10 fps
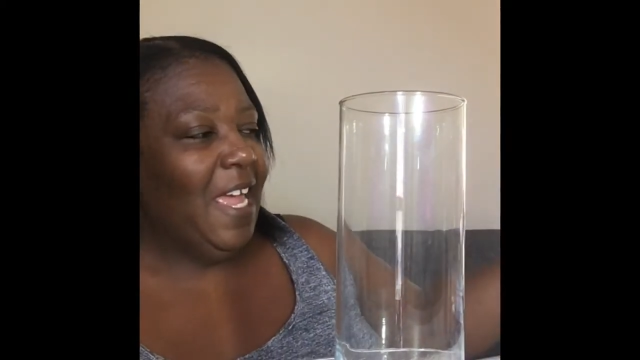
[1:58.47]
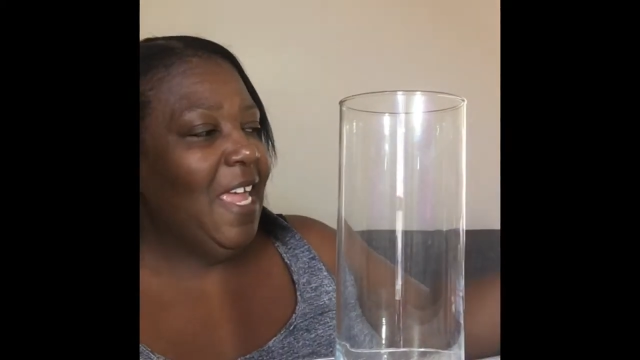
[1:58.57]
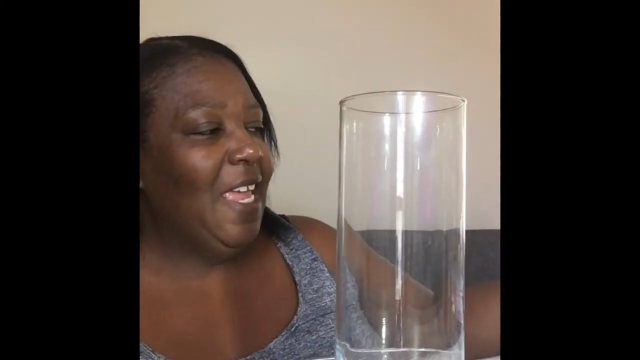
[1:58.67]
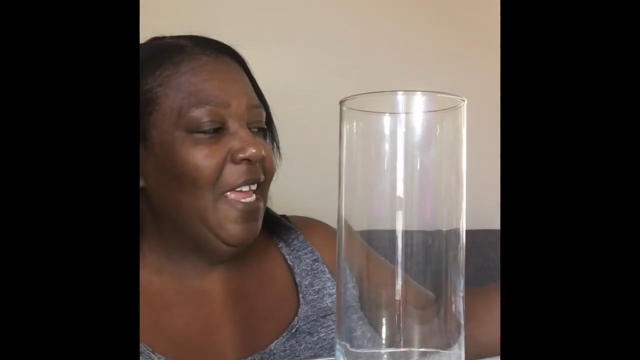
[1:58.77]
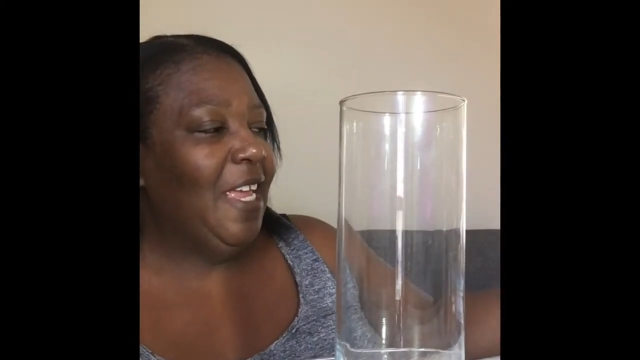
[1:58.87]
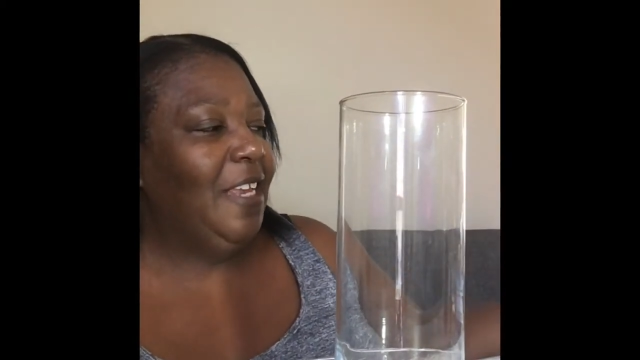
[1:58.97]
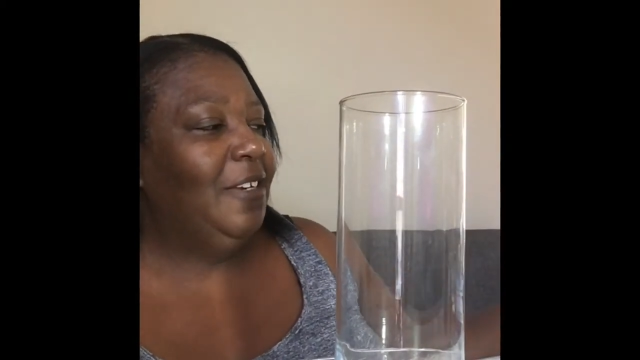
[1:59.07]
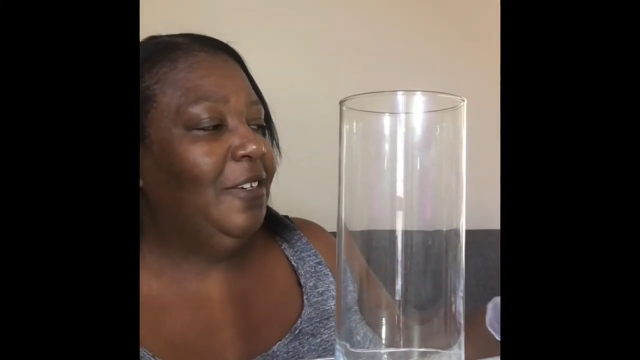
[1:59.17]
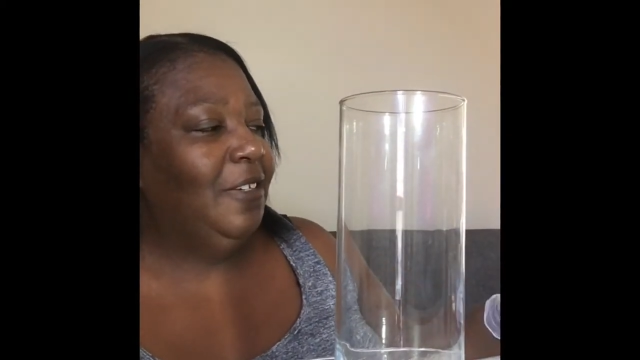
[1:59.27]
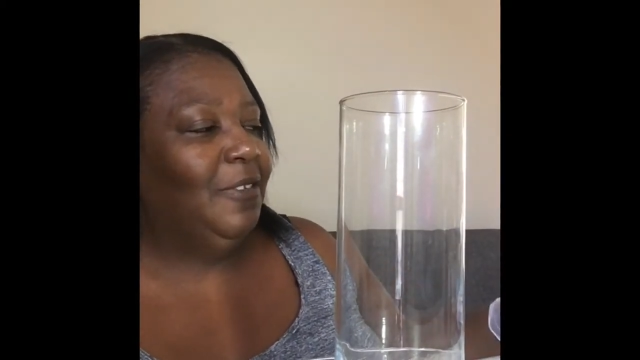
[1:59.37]

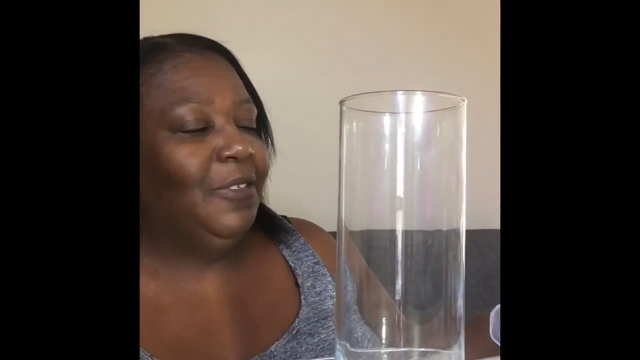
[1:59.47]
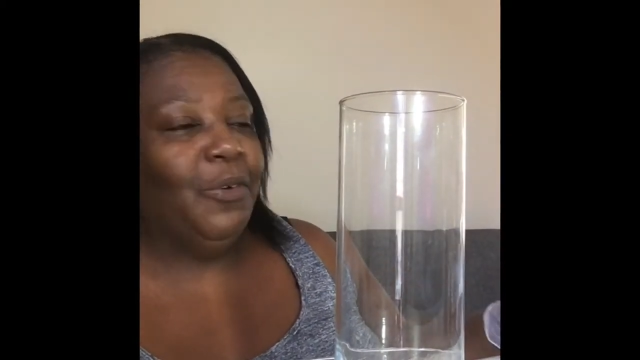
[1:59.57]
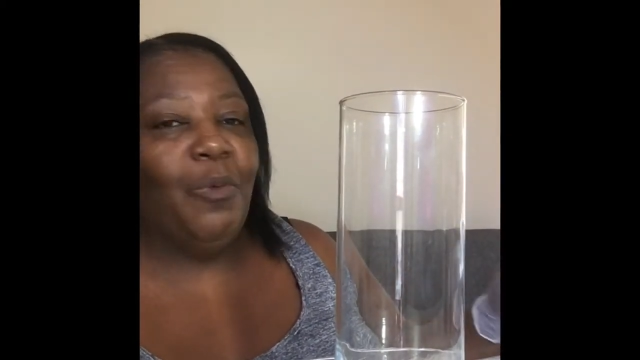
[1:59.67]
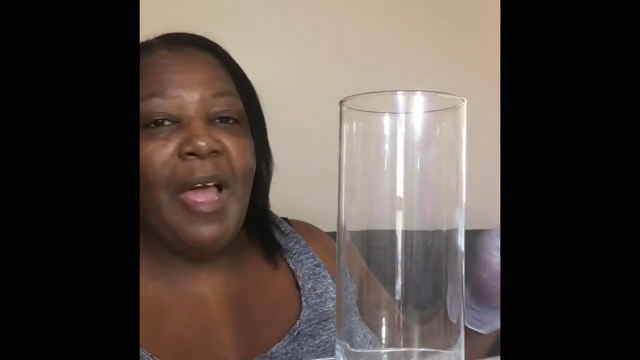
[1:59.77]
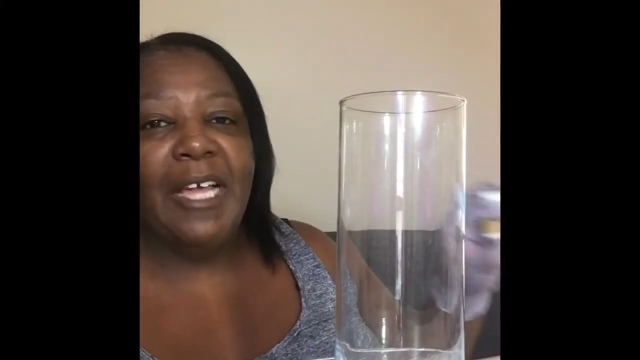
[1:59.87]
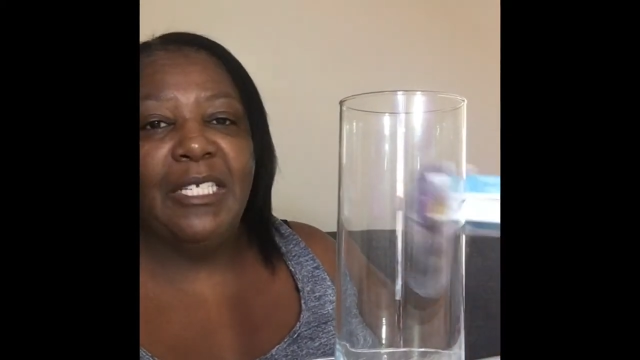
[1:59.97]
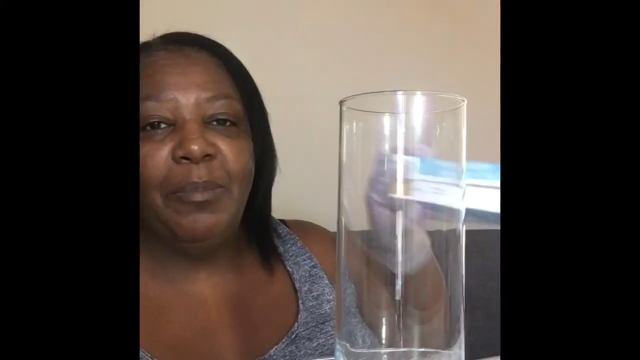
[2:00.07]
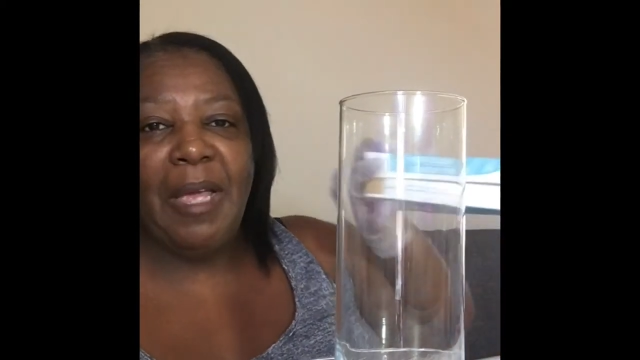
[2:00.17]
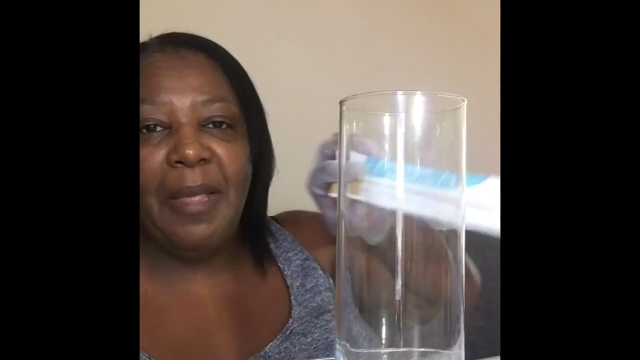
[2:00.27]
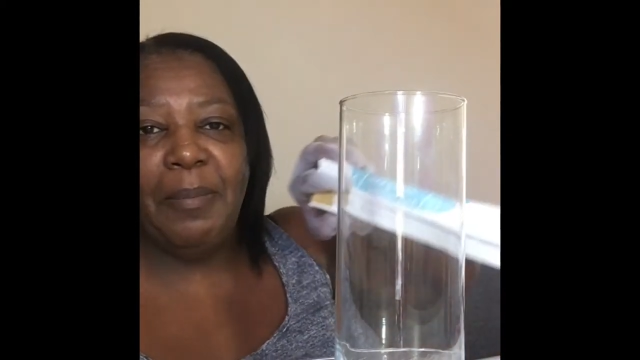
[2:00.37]
and the wax
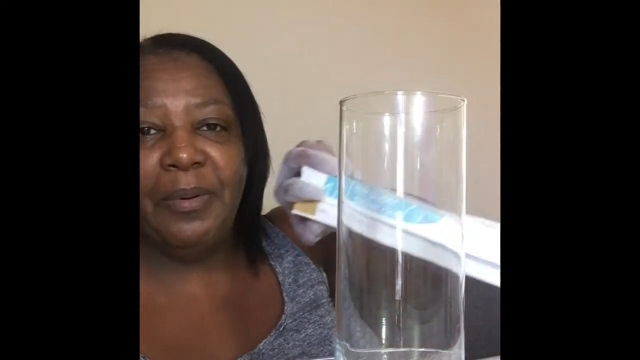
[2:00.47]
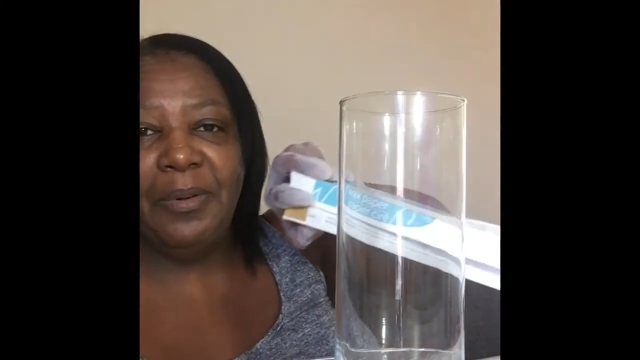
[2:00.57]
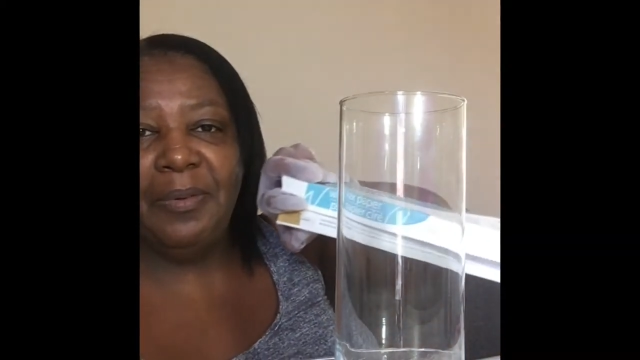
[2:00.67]
paper